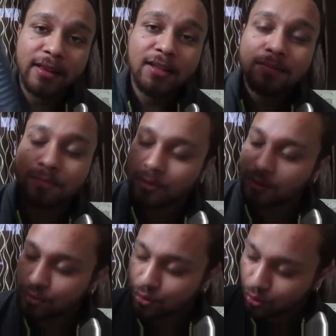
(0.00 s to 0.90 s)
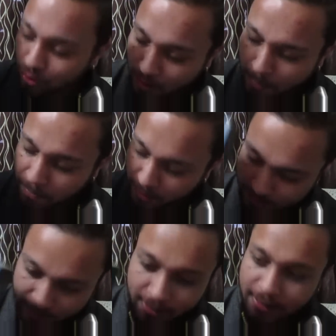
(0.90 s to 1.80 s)
This book is so
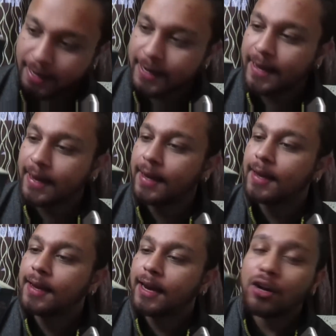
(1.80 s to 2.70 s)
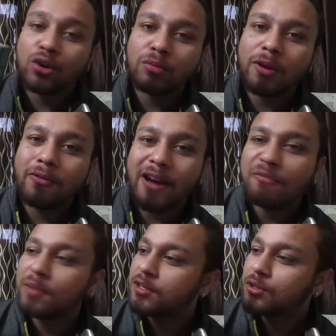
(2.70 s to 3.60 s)
amazing that I it took me 5
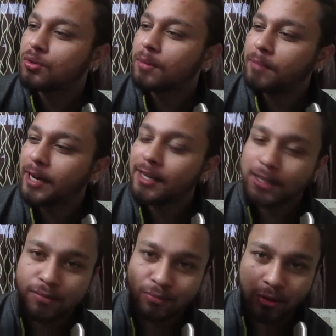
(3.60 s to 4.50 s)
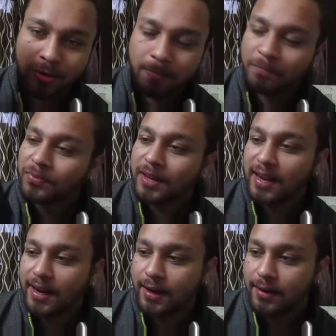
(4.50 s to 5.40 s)
months to complete this book
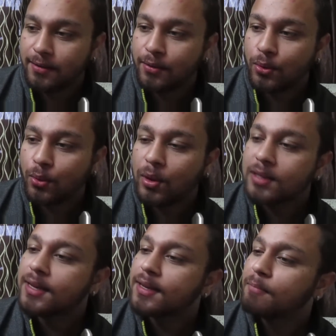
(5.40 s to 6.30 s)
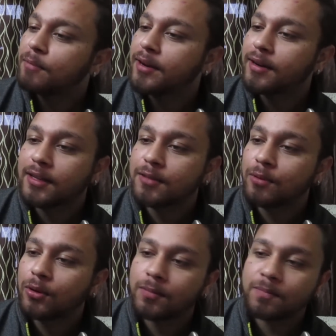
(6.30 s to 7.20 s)
and once I completed this
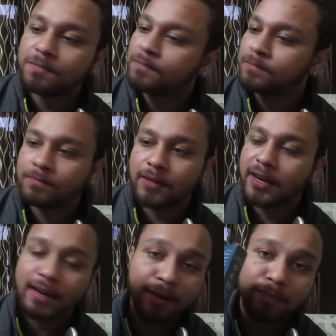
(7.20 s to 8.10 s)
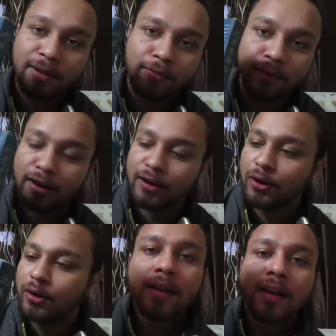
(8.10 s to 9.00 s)
book, it helped me a fucking
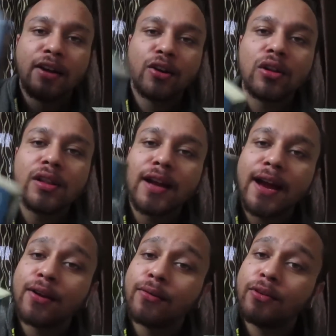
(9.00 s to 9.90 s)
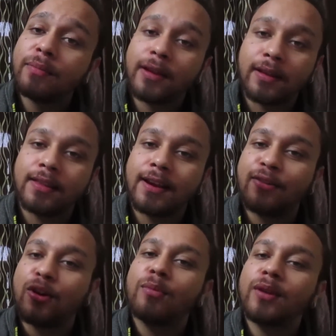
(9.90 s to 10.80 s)
lot. And all the kind of women that
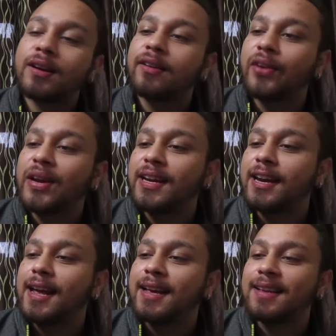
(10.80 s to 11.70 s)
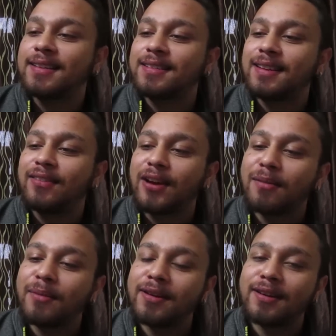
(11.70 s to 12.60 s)
Robert Greene has
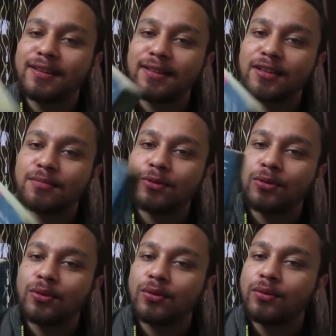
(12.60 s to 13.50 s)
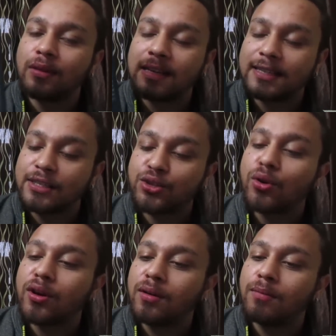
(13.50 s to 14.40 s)
recommended in this book, you know, that he's
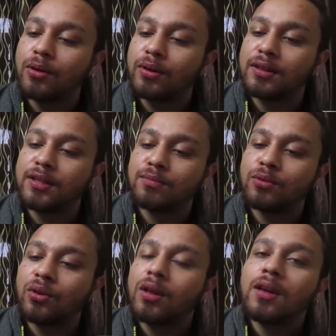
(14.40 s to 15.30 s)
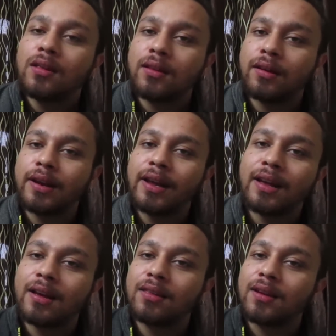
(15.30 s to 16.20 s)
talking about in this book the
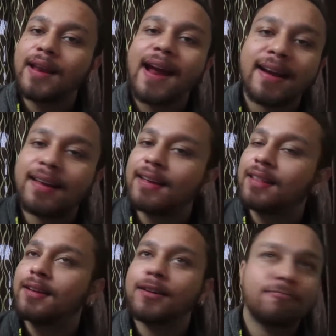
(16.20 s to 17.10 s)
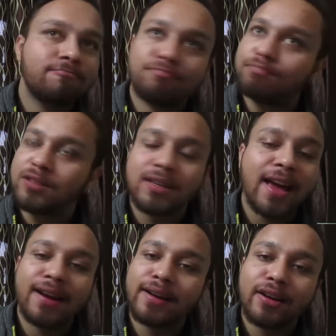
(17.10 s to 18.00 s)
rake, the dandy, the
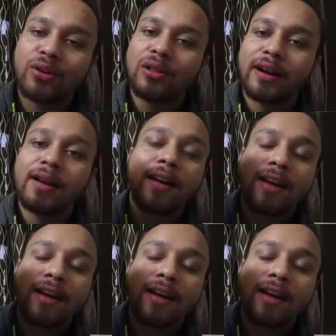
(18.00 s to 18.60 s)
siren, and all that.